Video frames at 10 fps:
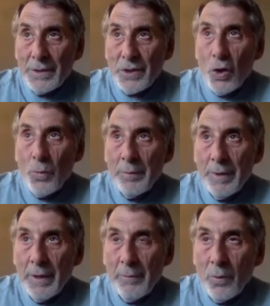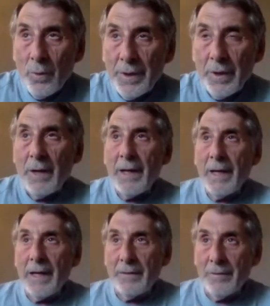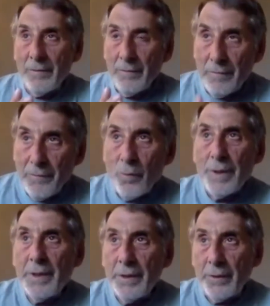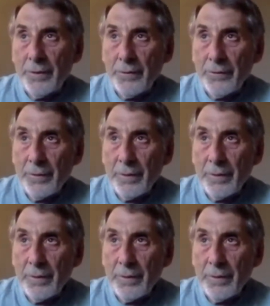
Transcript: opened me up more, I had 40 years,